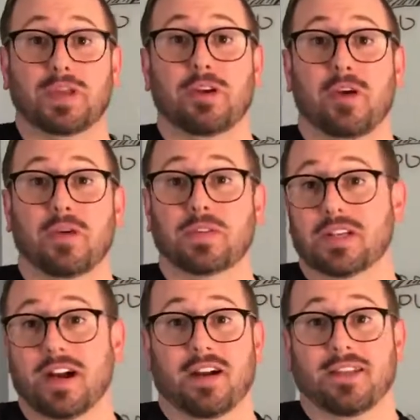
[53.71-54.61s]
your own
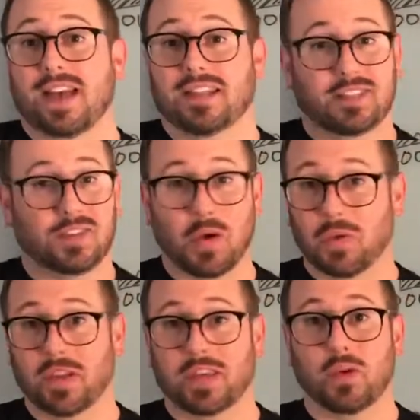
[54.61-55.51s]
chair, and that's
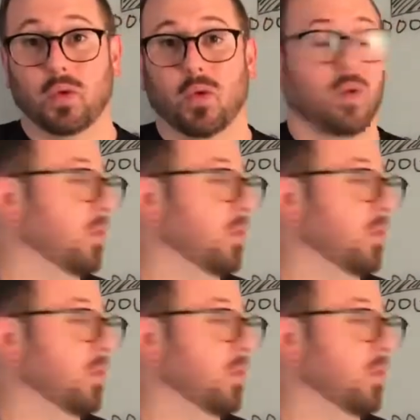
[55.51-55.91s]
totally cool.